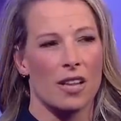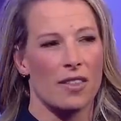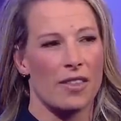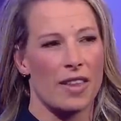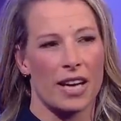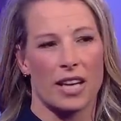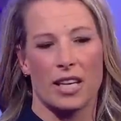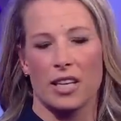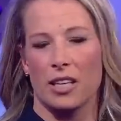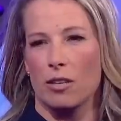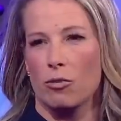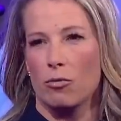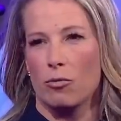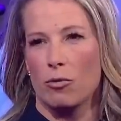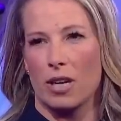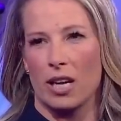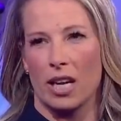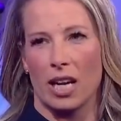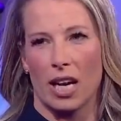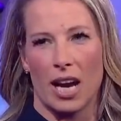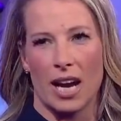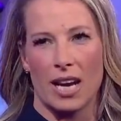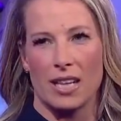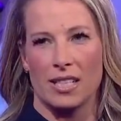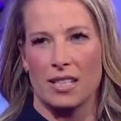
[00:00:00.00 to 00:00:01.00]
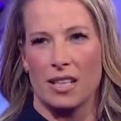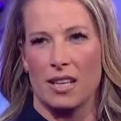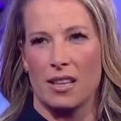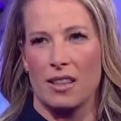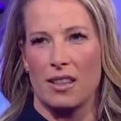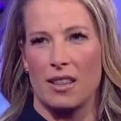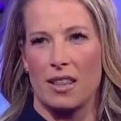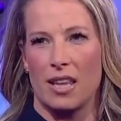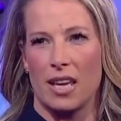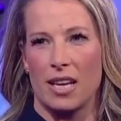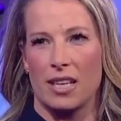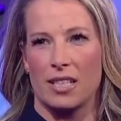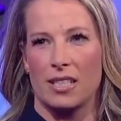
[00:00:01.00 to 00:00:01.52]
they're going to realise
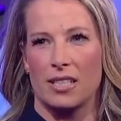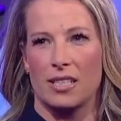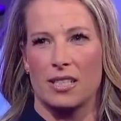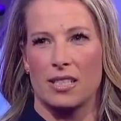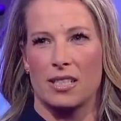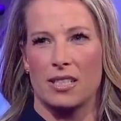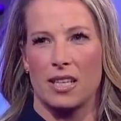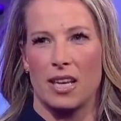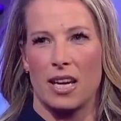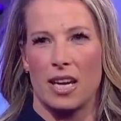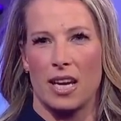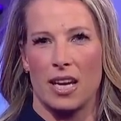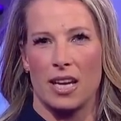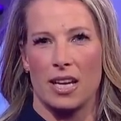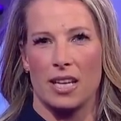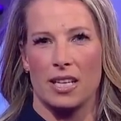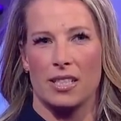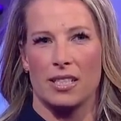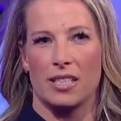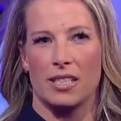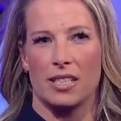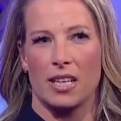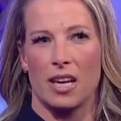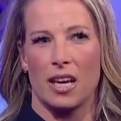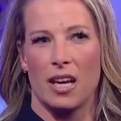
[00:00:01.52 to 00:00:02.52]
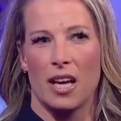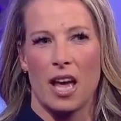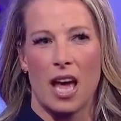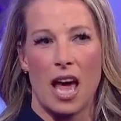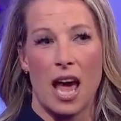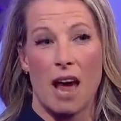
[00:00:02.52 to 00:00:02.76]
that this is...